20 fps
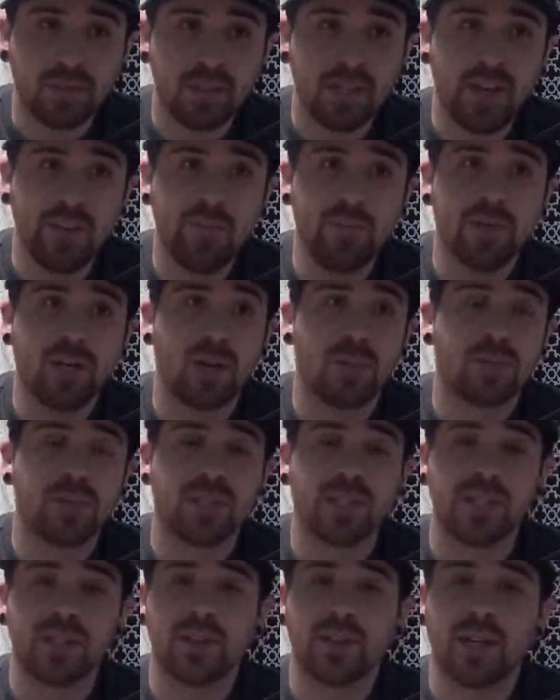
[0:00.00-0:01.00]
I've put
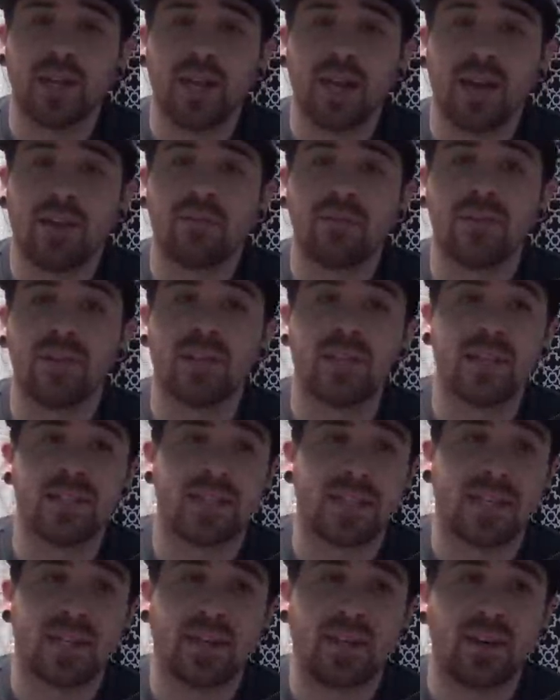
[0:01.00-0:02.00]
almost a year and a half into this.
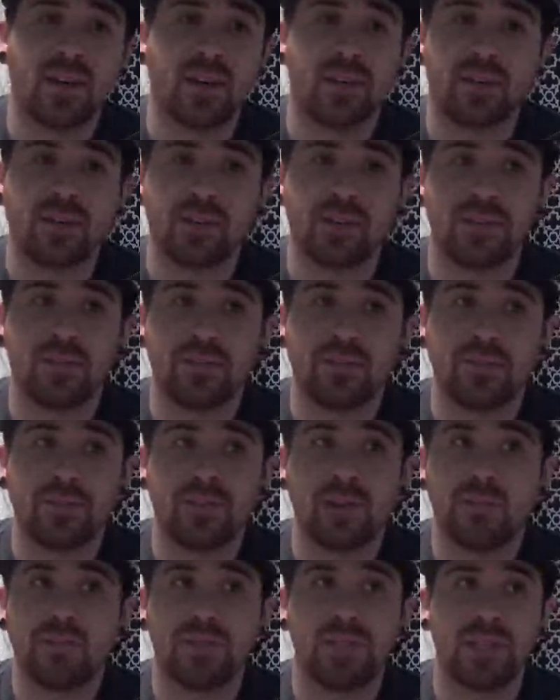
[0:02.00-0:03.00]
I got
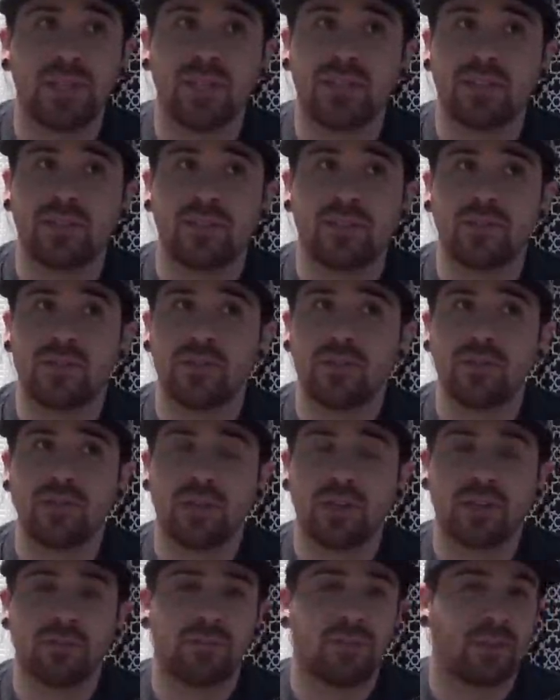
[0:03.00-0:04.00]
152,
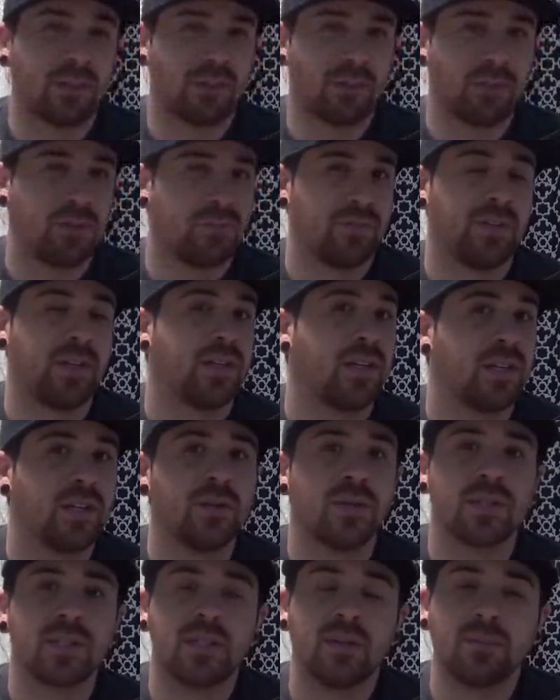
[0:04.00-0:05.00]
153
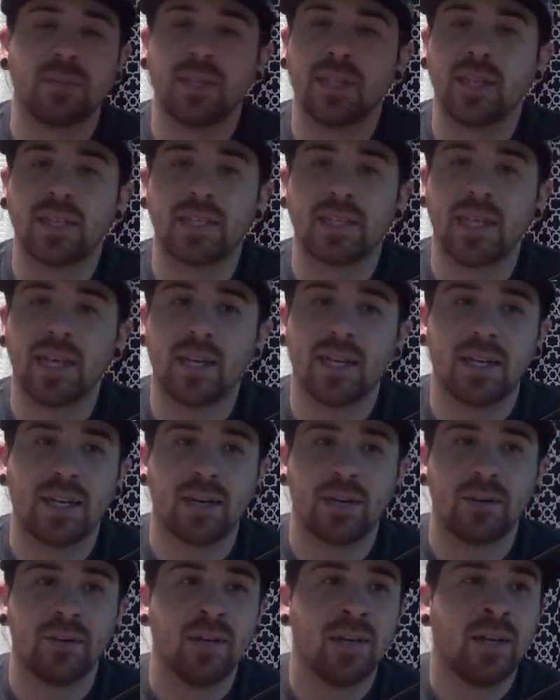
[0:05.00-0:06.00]
videos, something like that
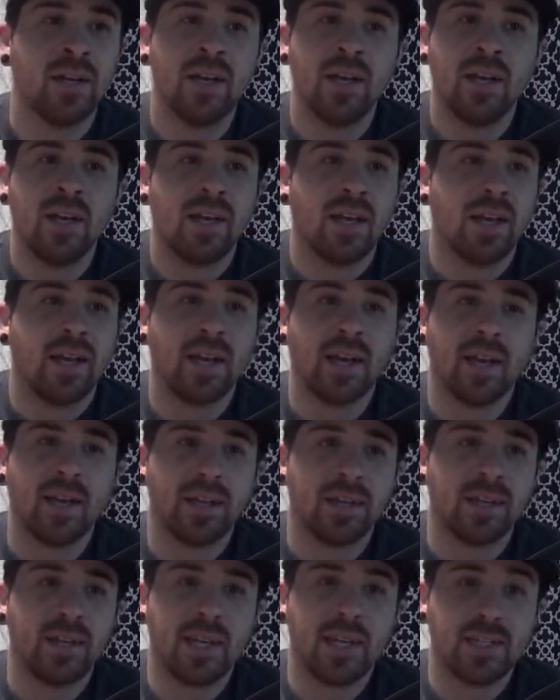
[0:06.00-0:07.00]
now.
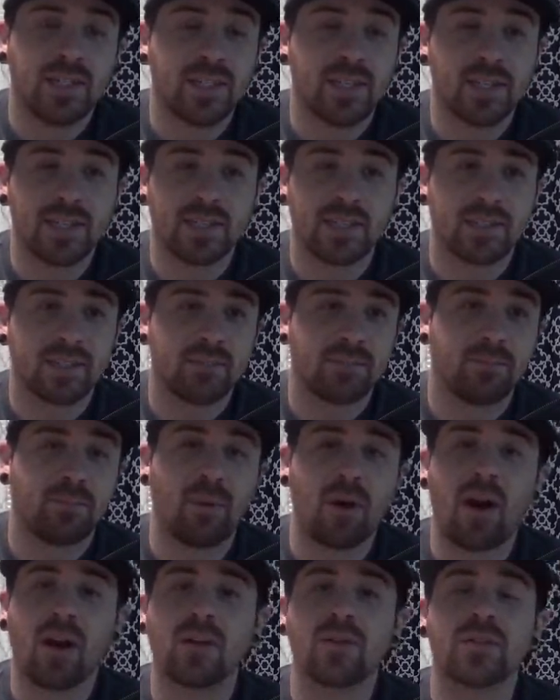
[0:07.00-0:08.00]
And it just
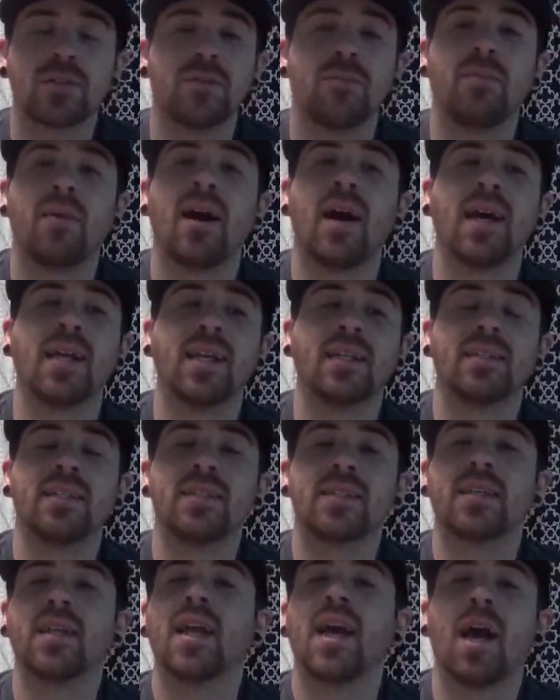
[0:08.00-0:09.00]
boggles the mind that
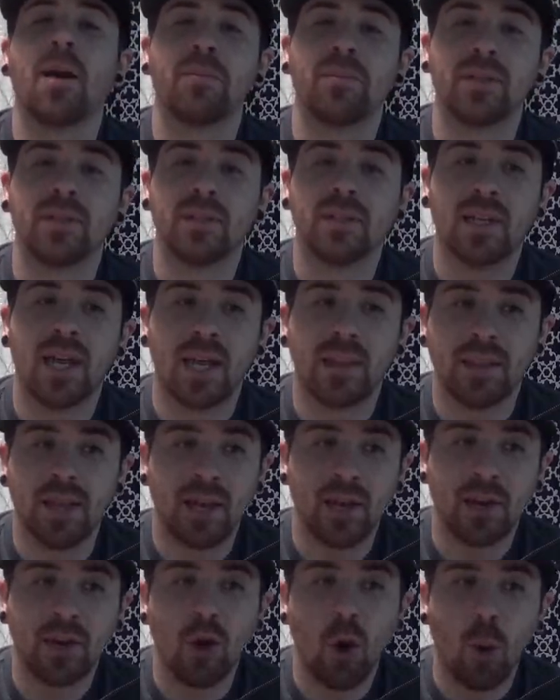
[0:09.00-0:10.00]
this could happen and
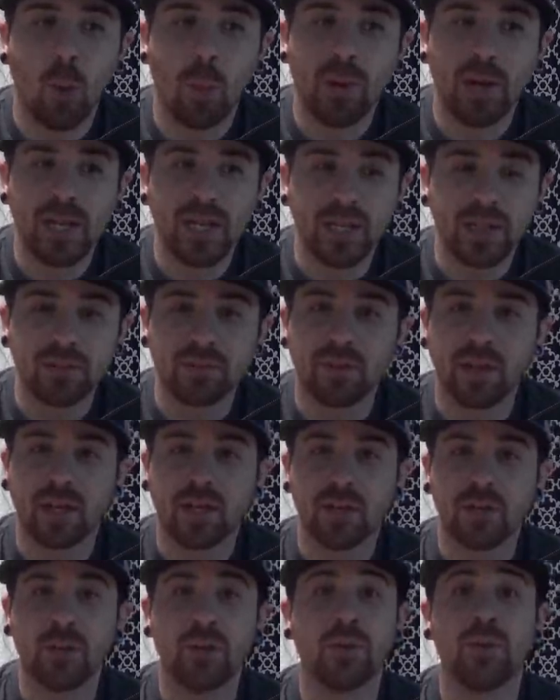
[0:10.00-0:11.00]
that nobody can
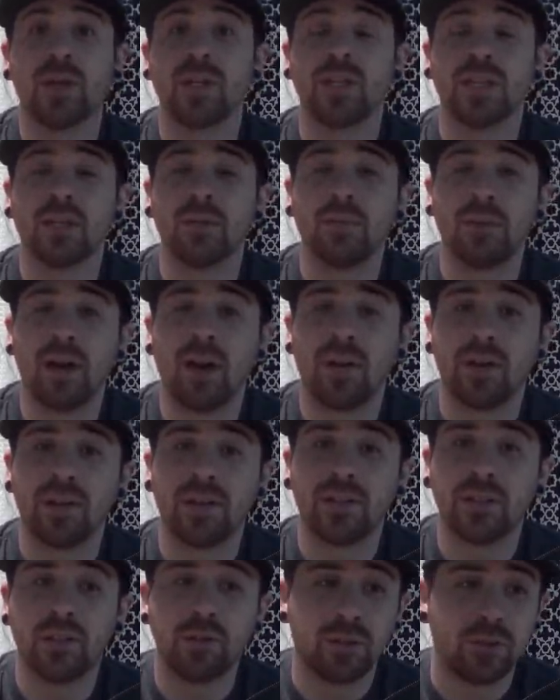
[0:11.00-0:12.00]
fucking do anything about
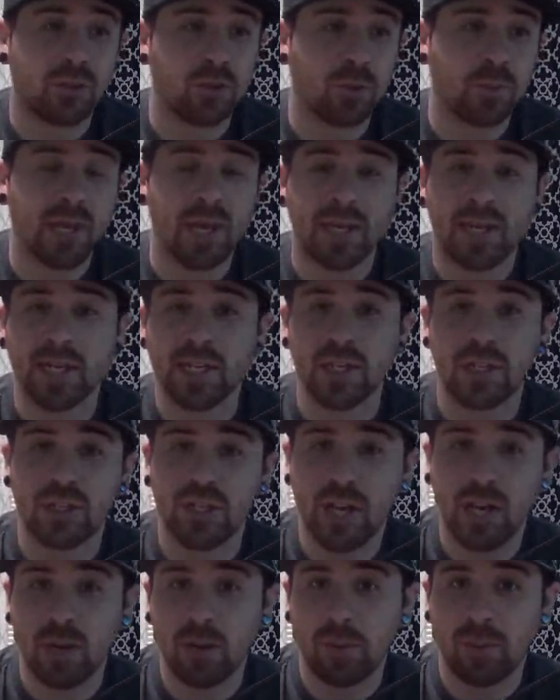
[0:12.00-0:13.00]
it. YouTube can't get his
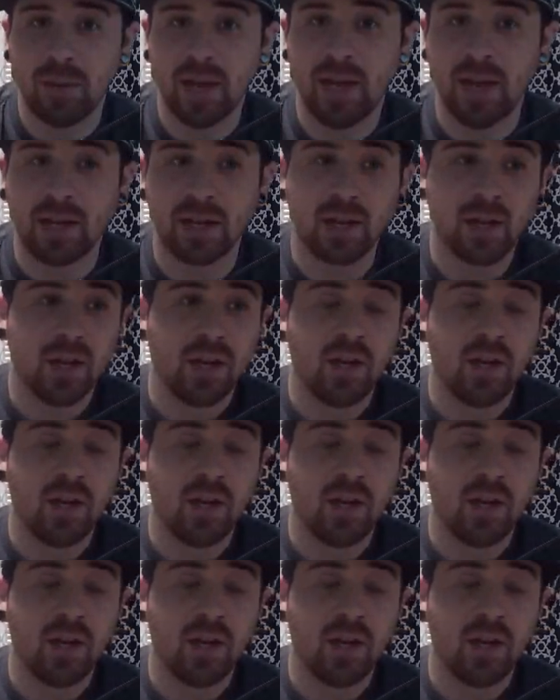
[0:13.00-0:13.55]
channel back.